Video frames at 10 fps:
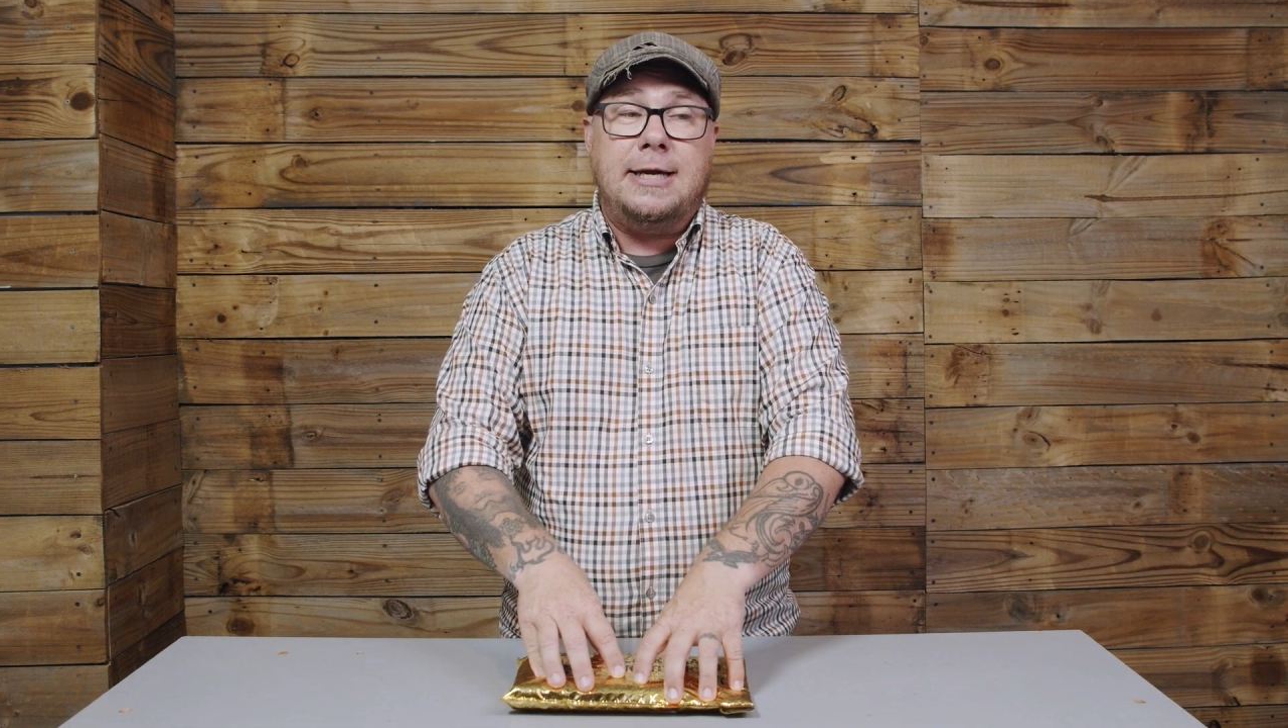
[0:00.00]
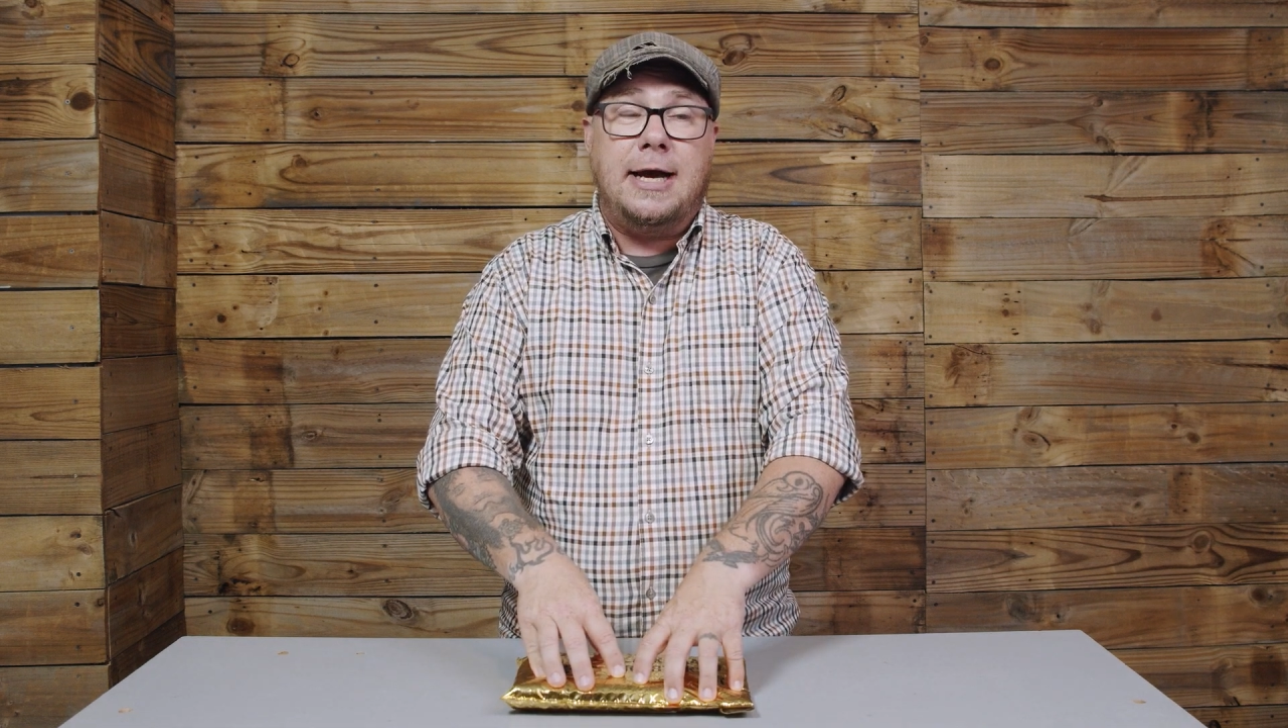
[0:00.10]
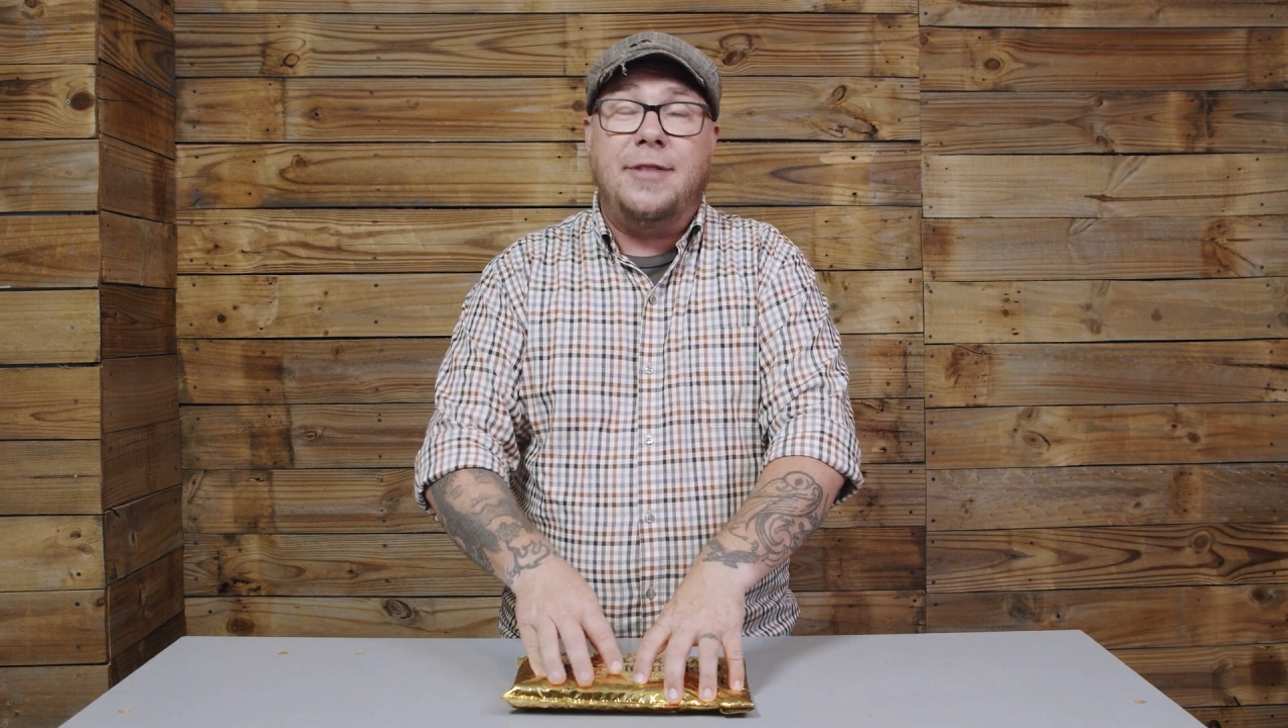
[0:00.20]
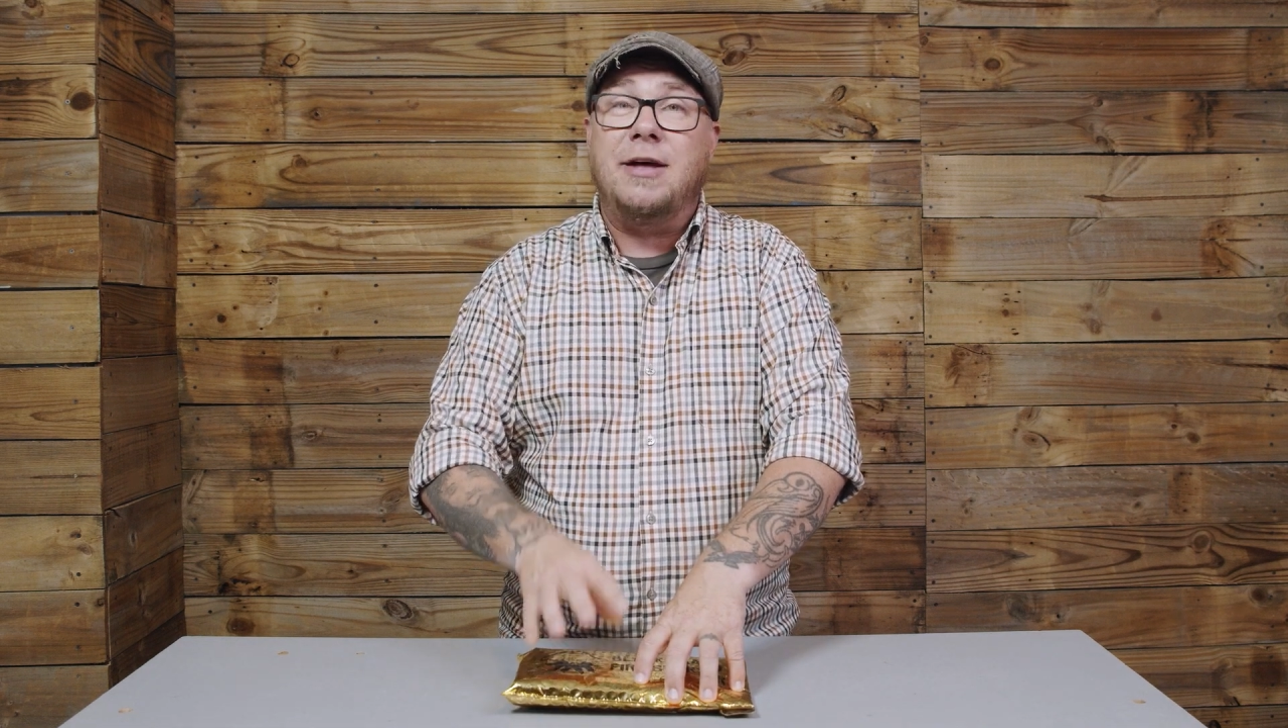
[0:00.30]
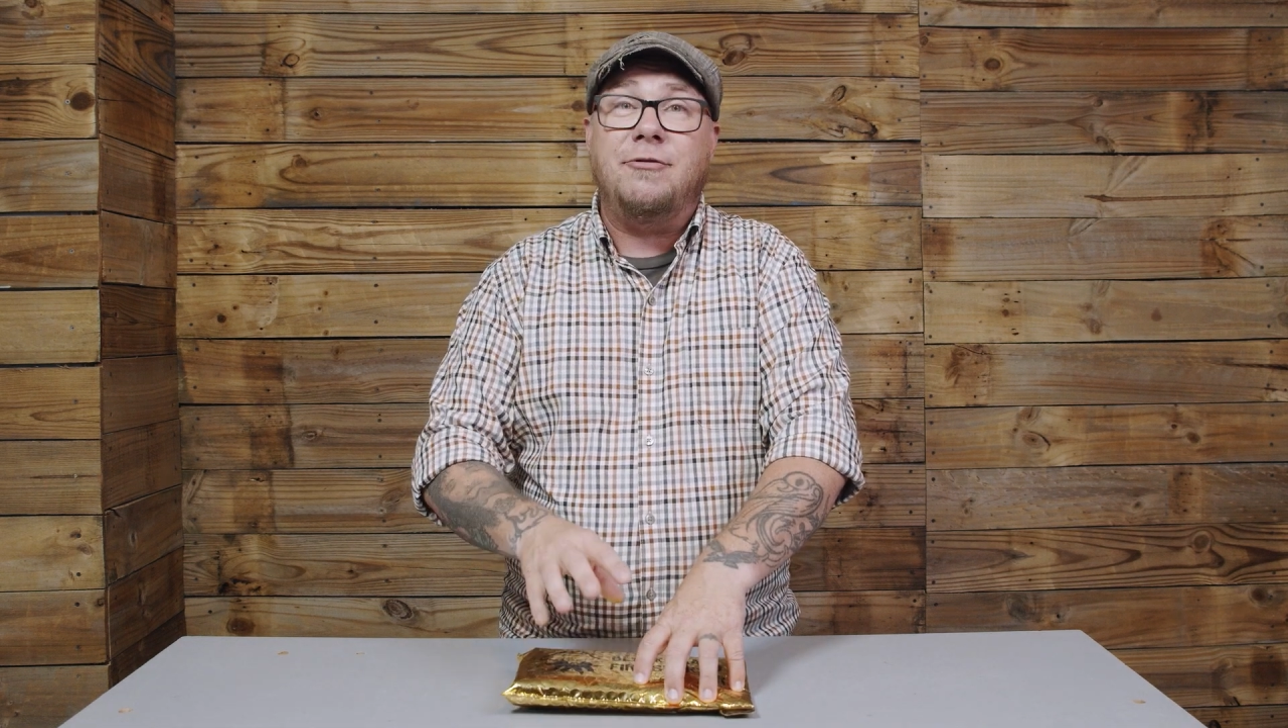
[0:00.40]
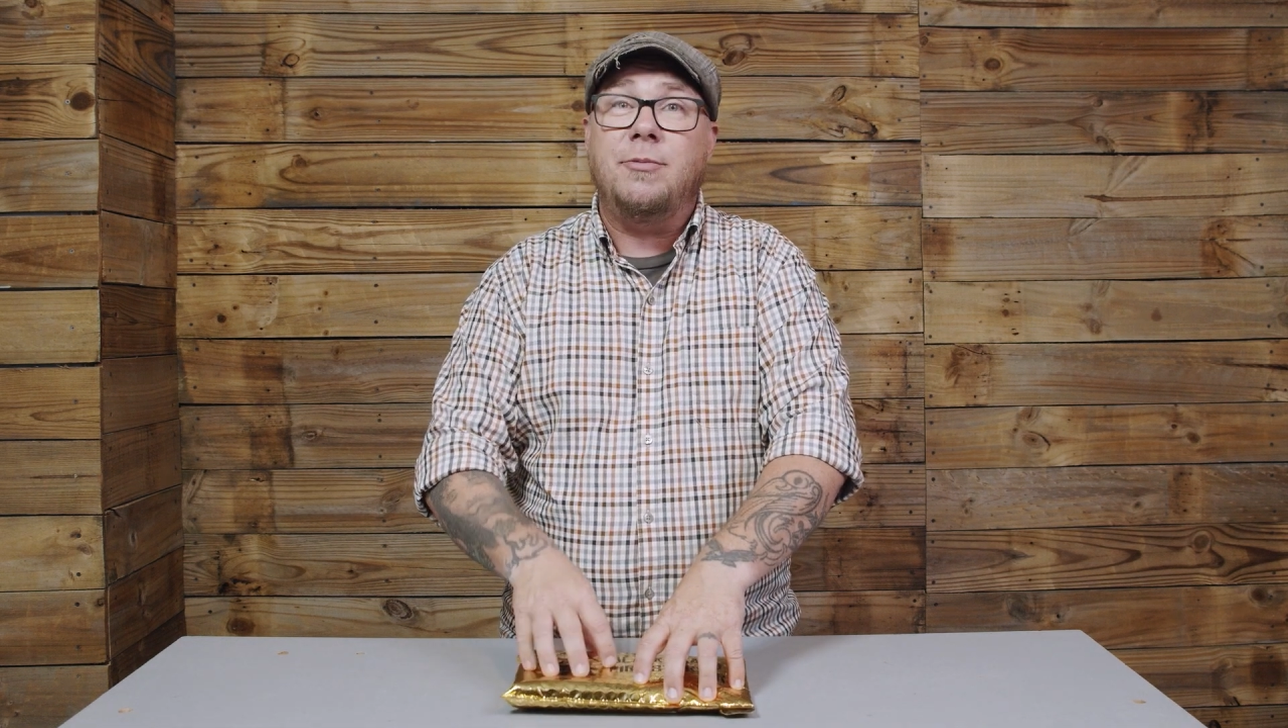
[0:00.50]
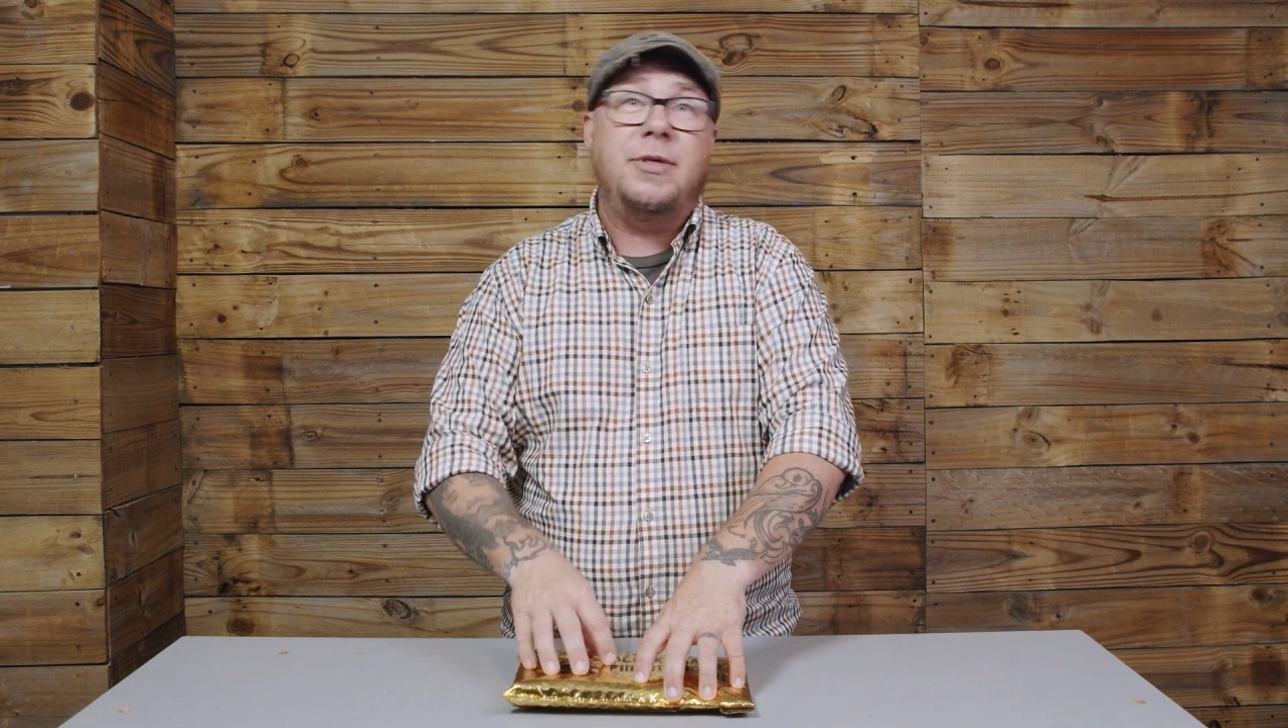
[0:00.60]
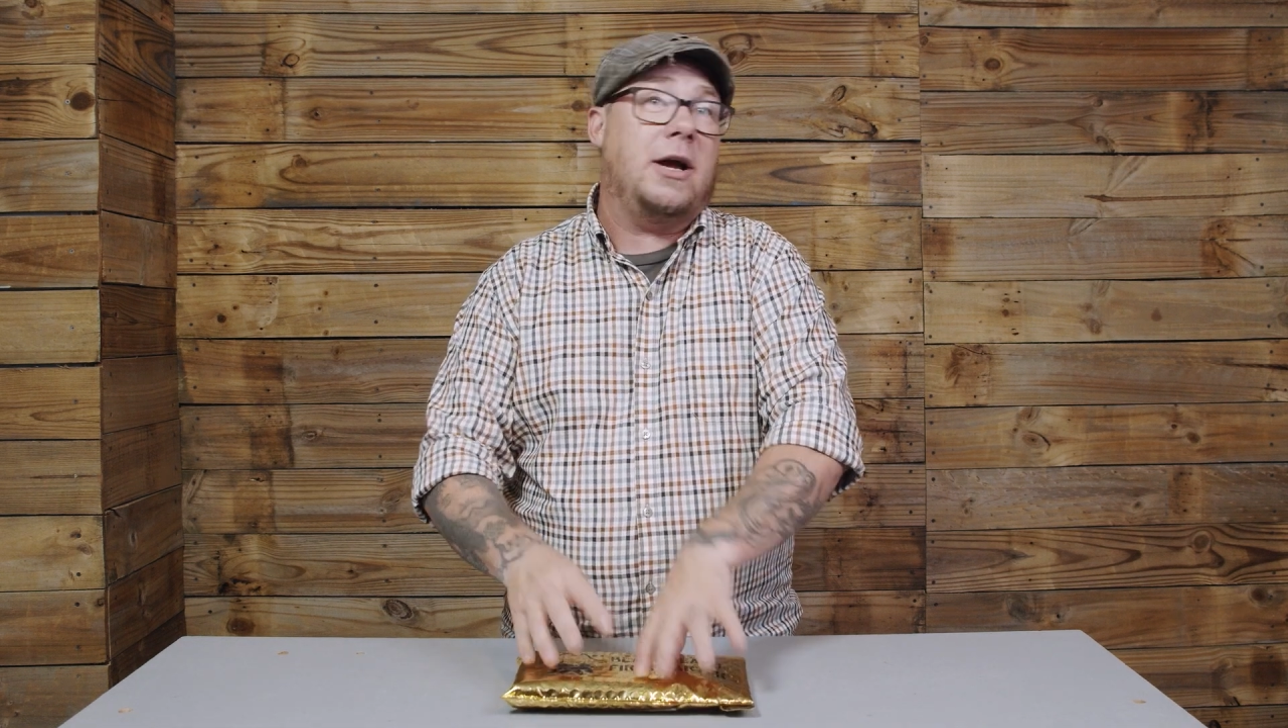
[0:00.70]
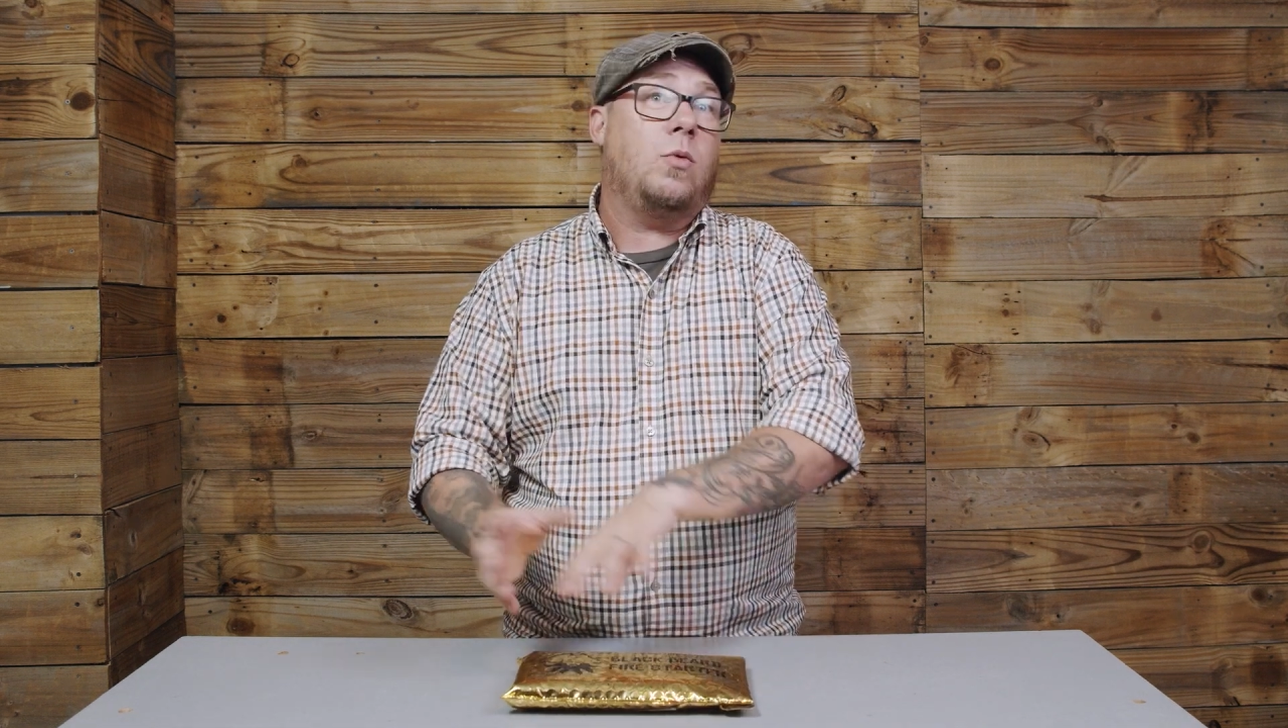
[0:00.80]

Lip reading: then from there,